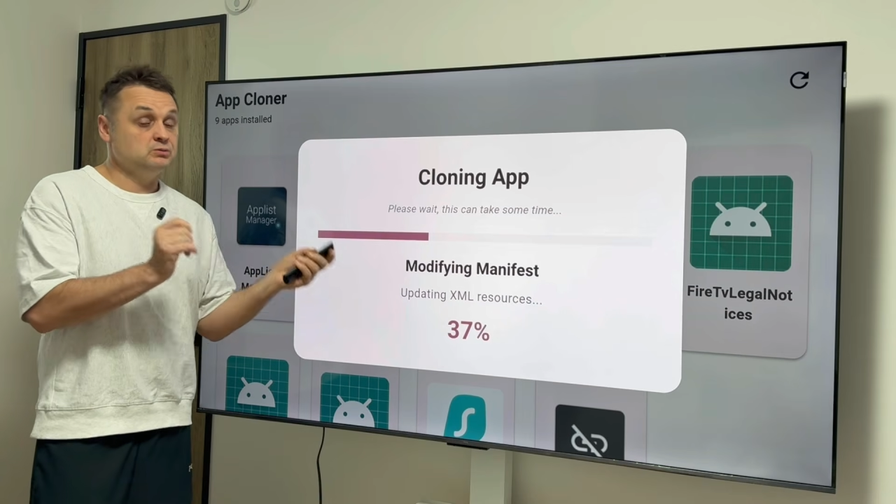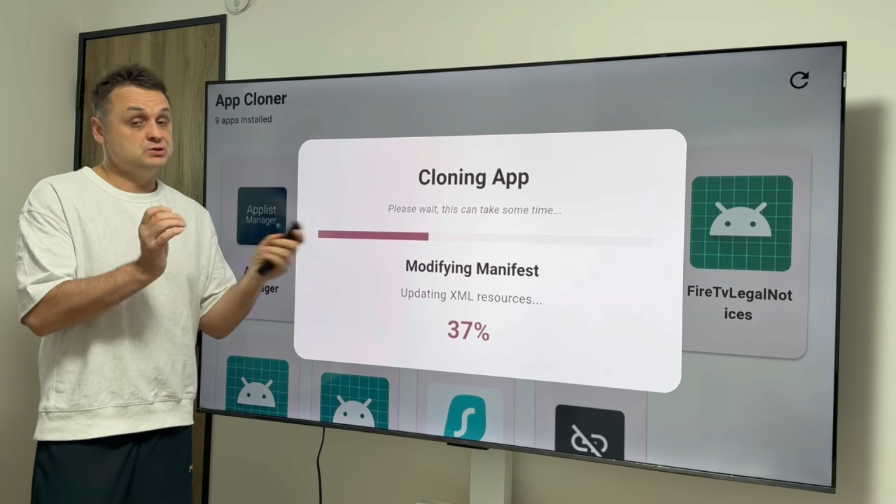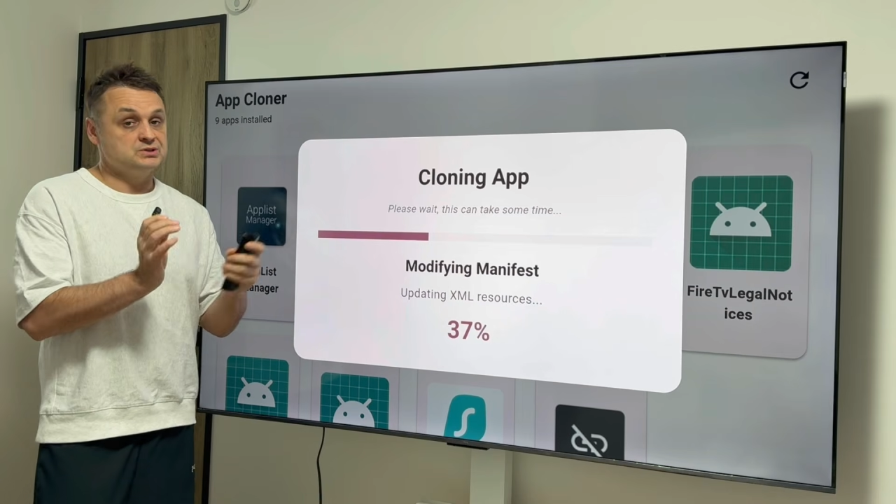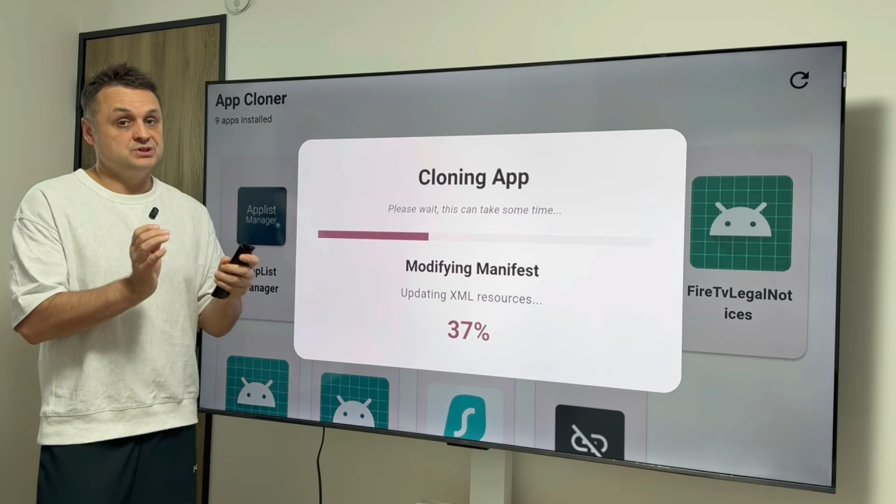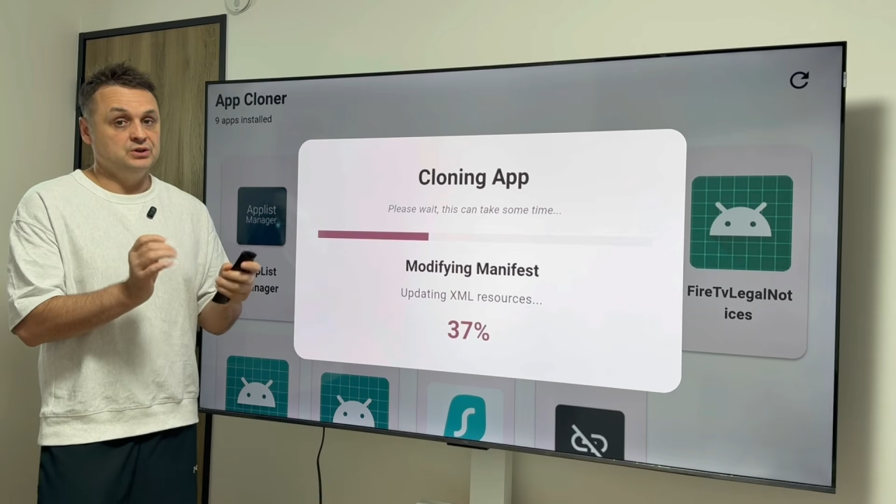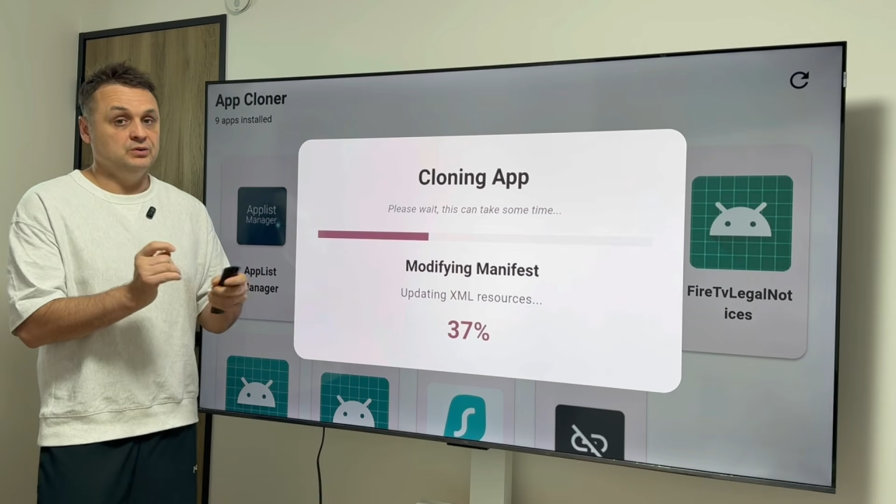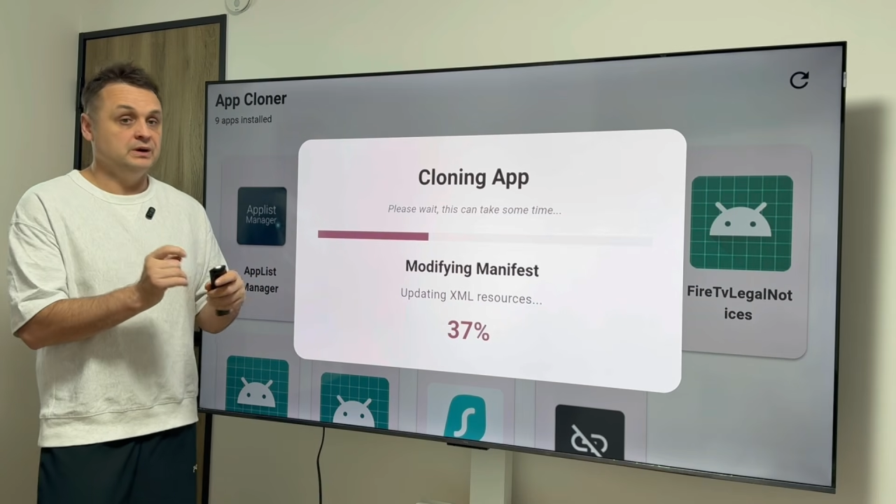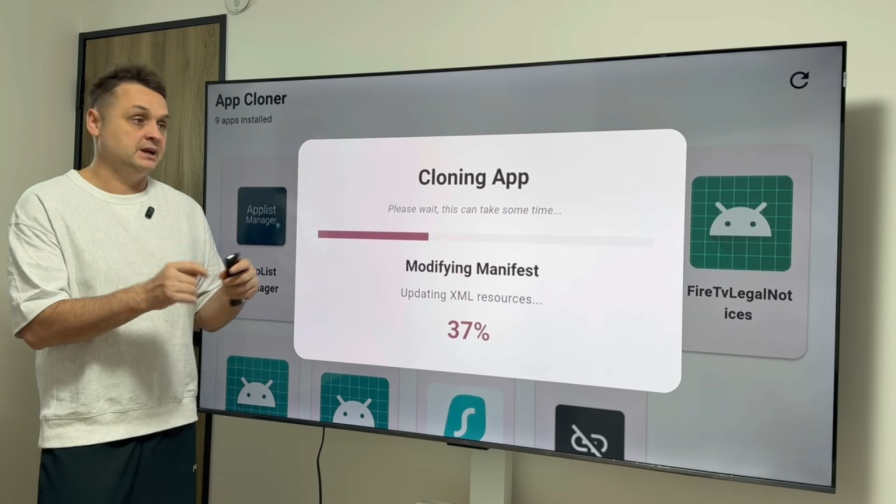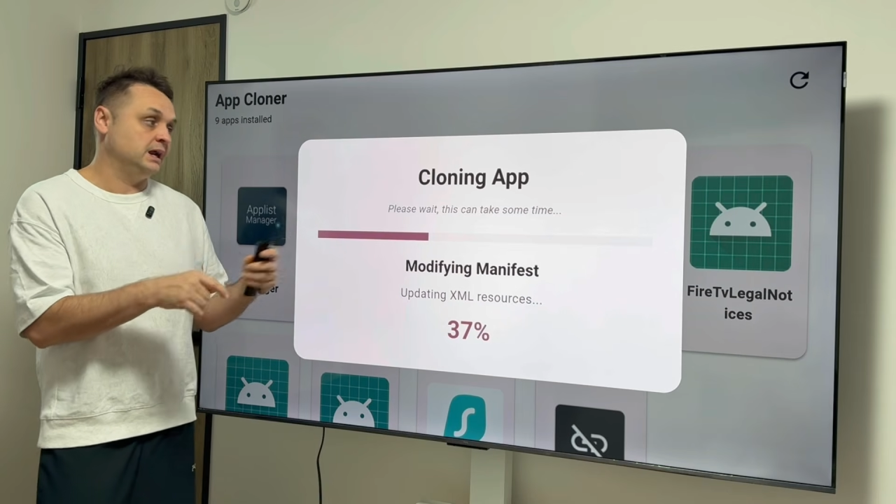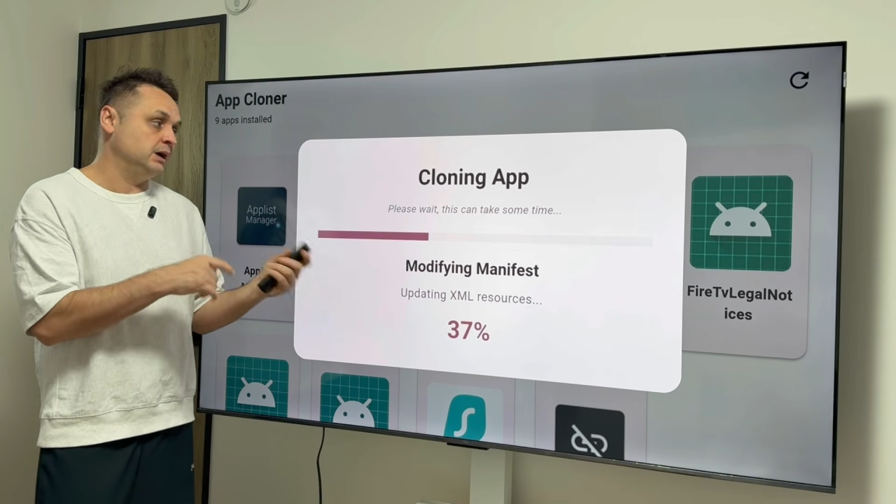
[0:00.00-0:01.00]
which one's the new
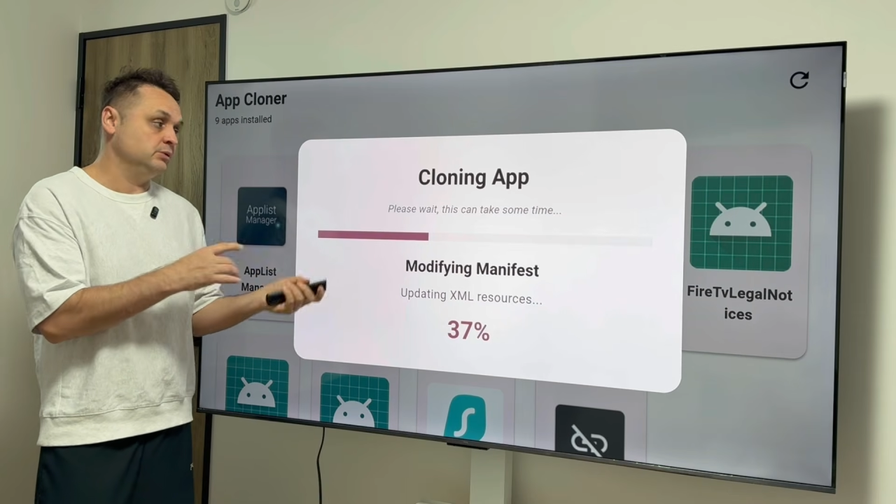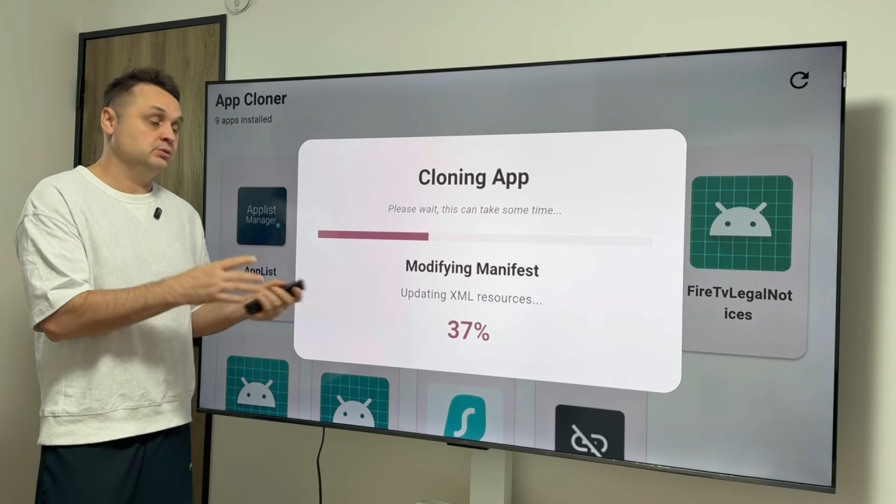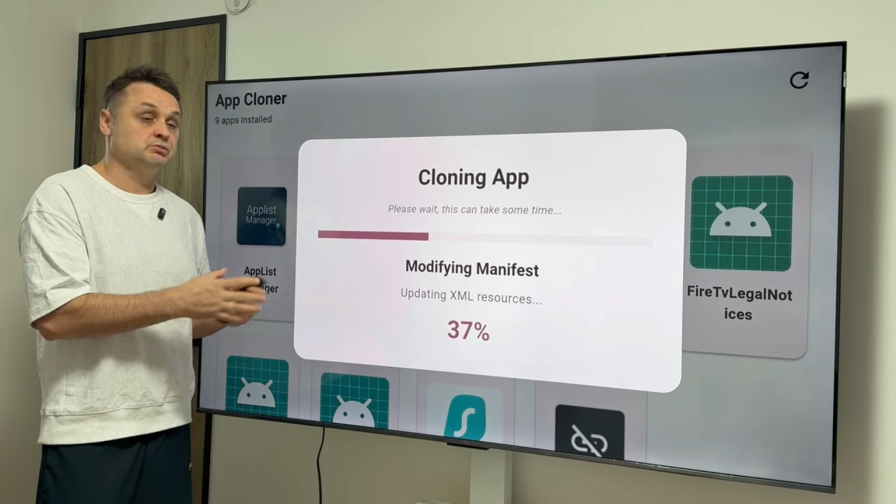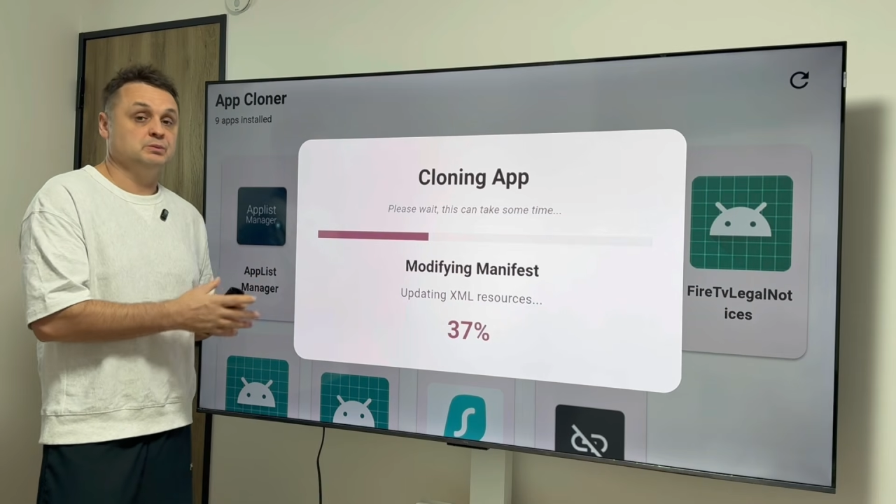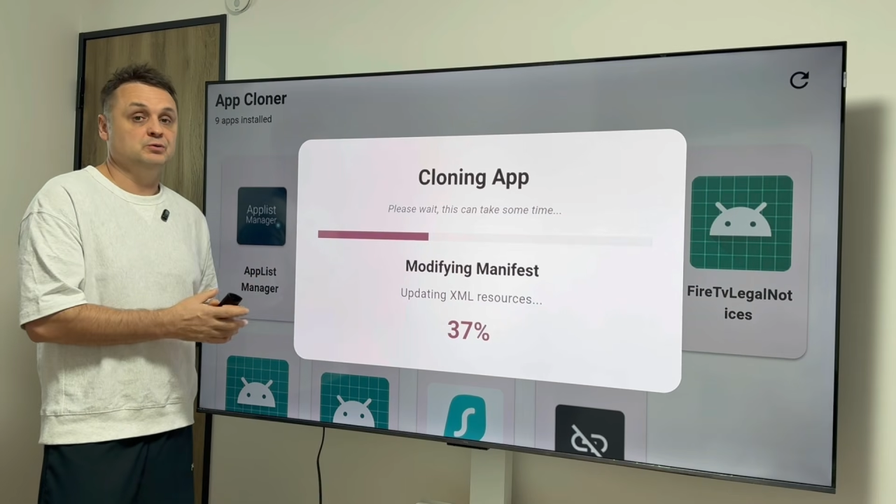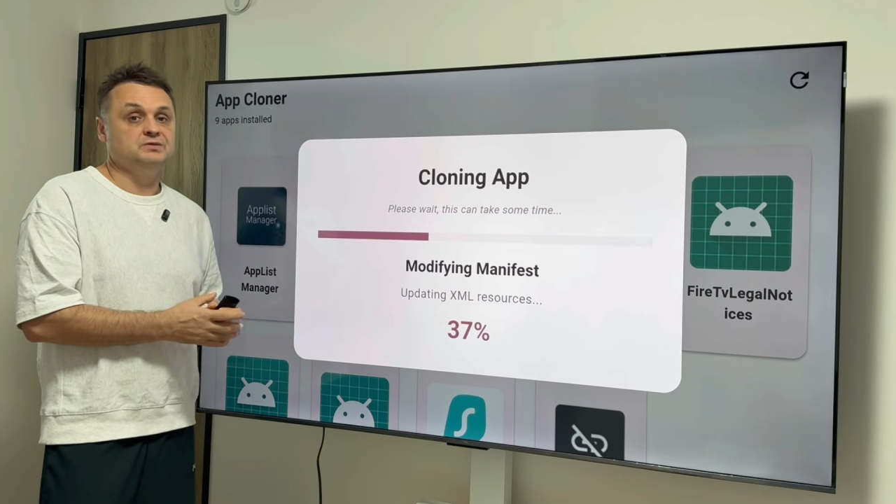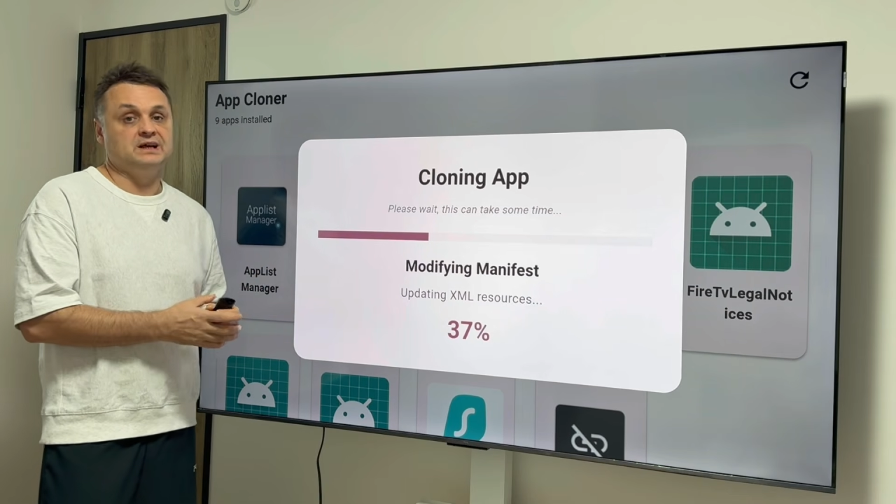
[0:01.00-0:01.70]
one, and how you would remove